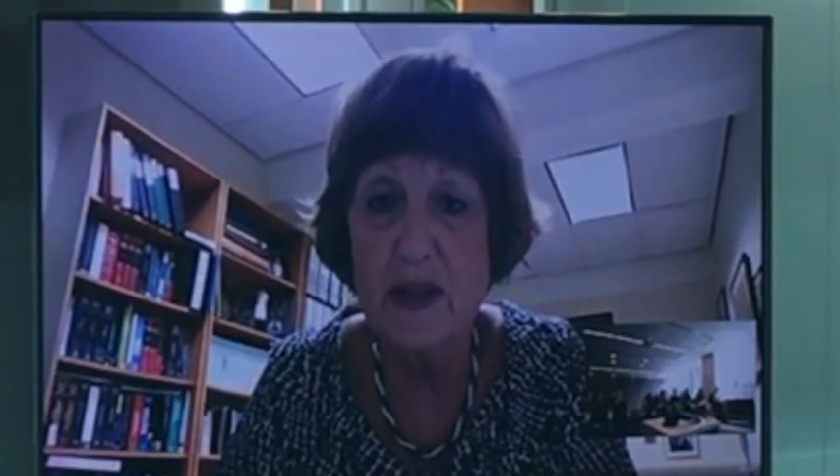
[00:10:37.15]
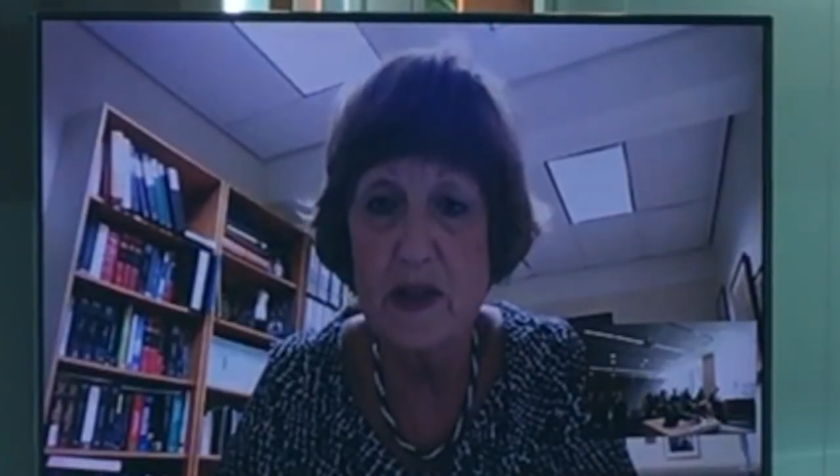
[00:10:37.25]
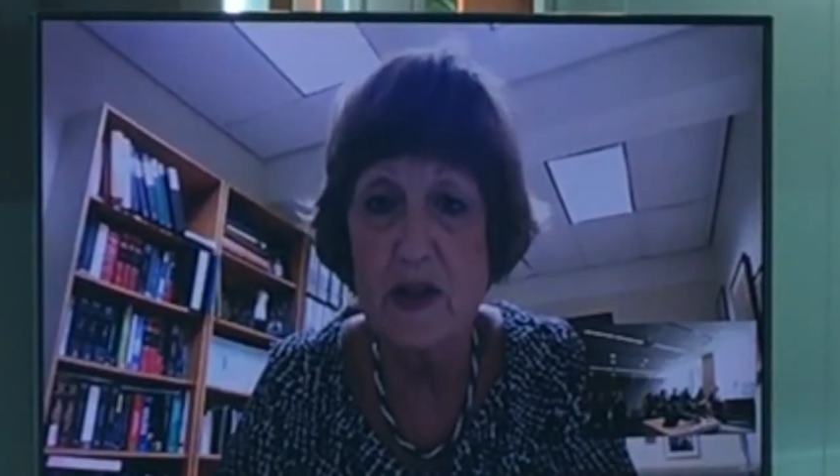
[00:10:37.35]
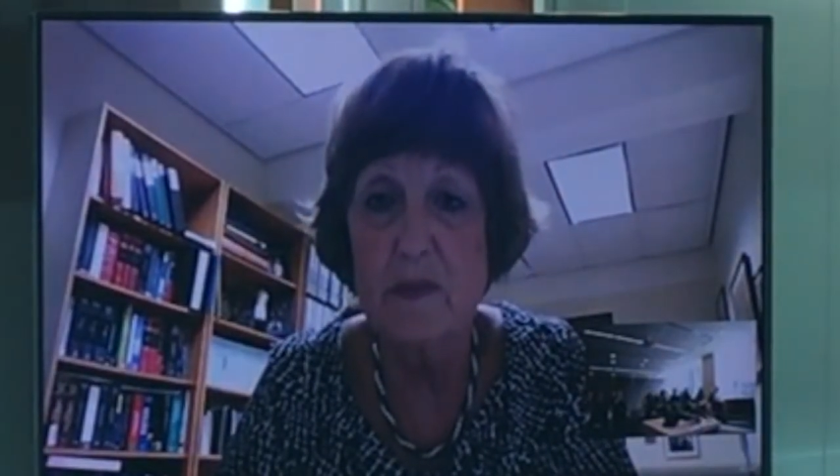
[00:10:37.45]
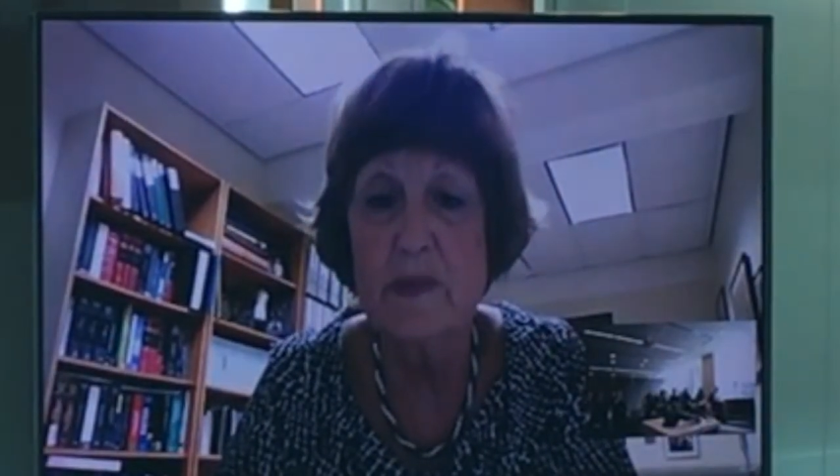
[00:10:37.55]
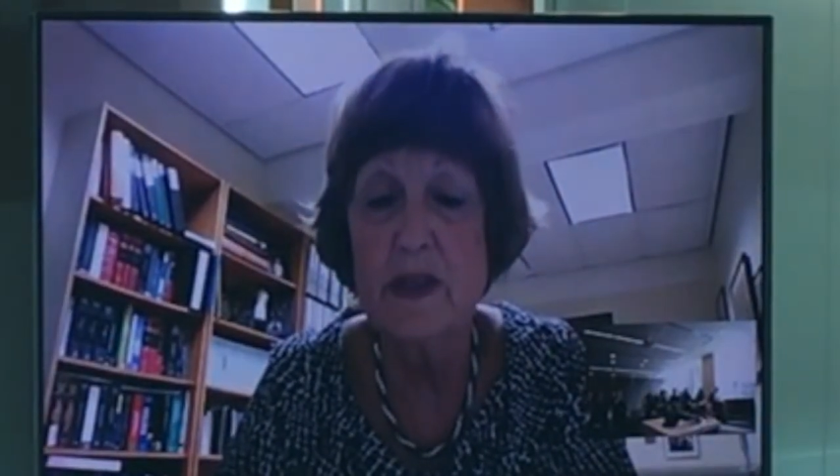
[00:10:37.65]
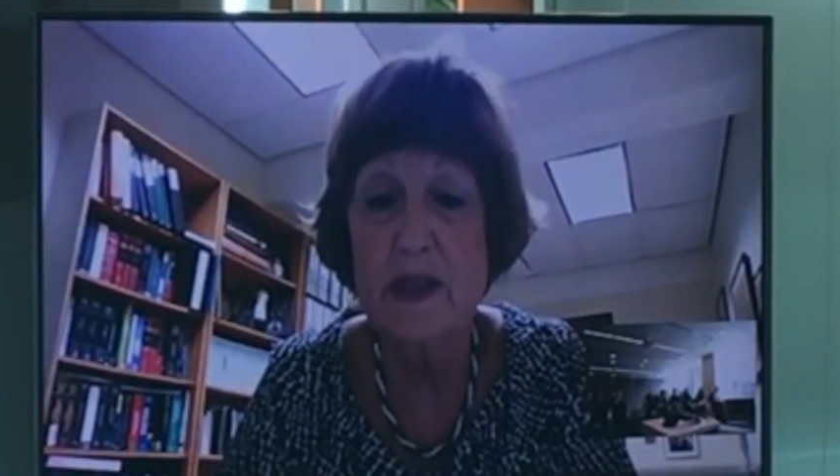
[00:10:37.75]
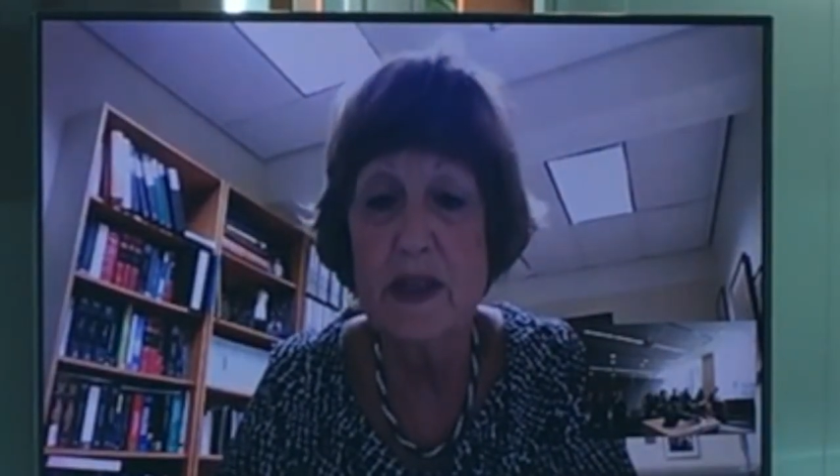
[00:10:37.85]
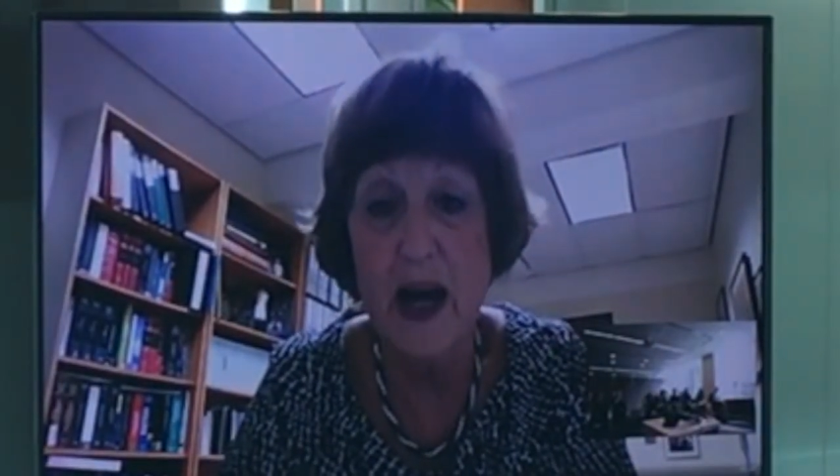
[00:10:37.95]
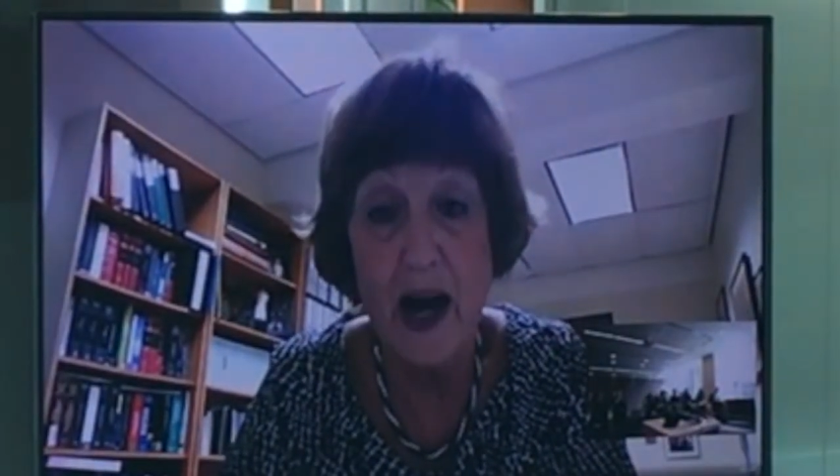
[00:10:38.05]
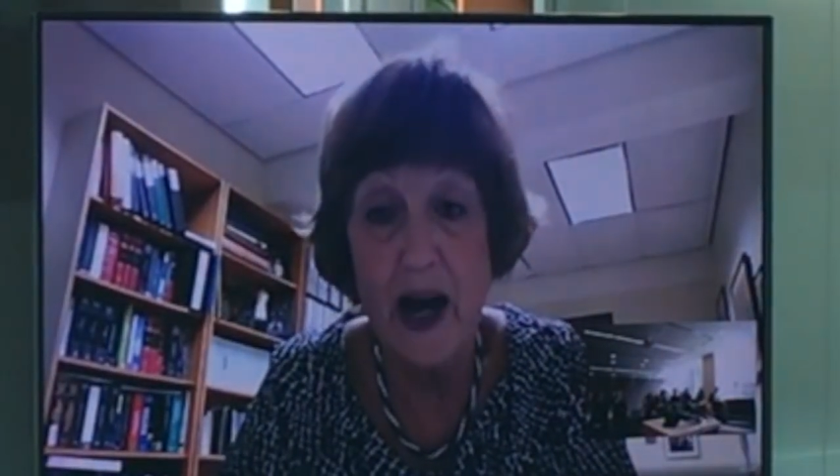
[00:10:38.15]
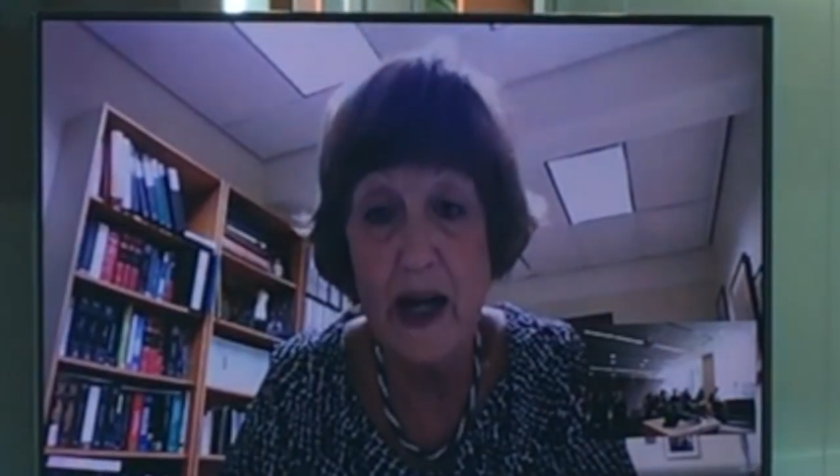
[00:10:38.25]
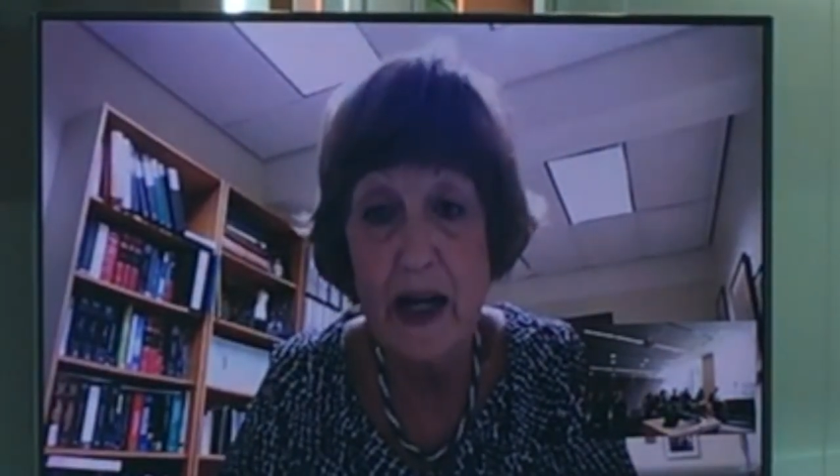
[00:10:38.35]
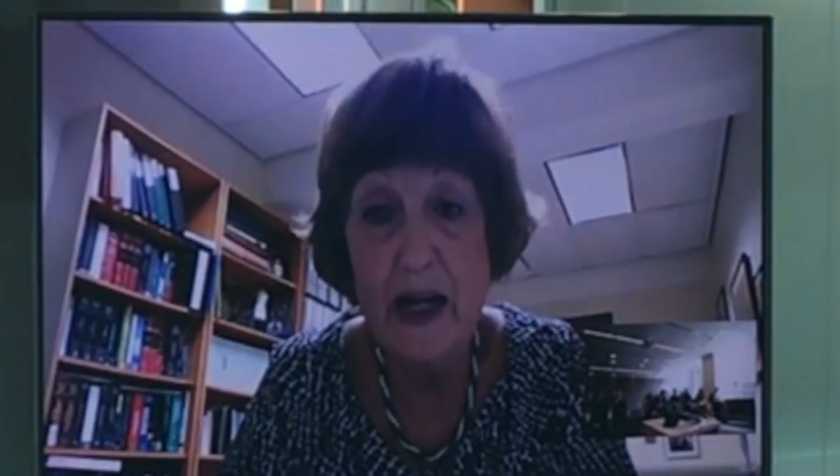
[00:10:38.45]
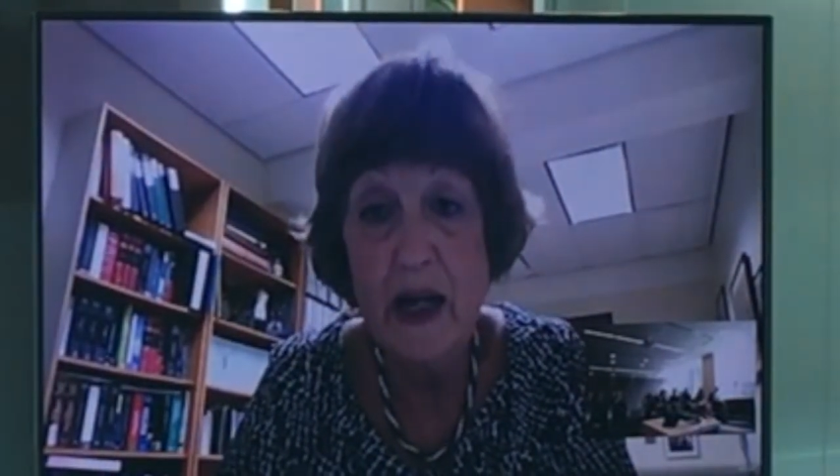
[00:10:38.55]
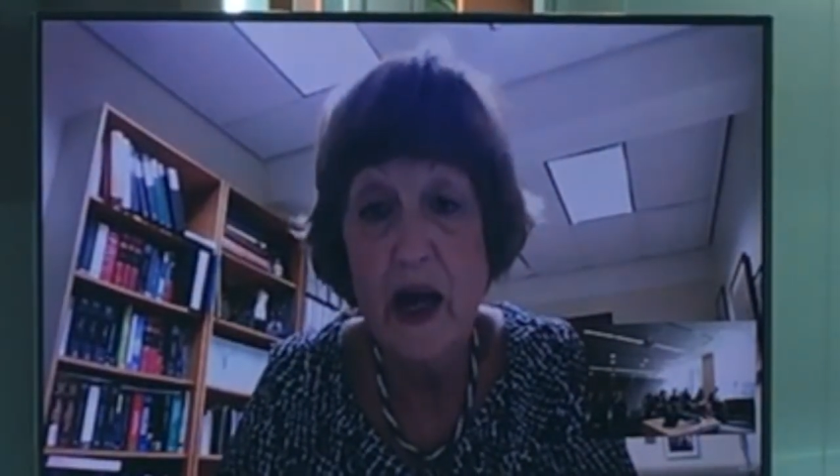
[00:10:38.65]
system to die,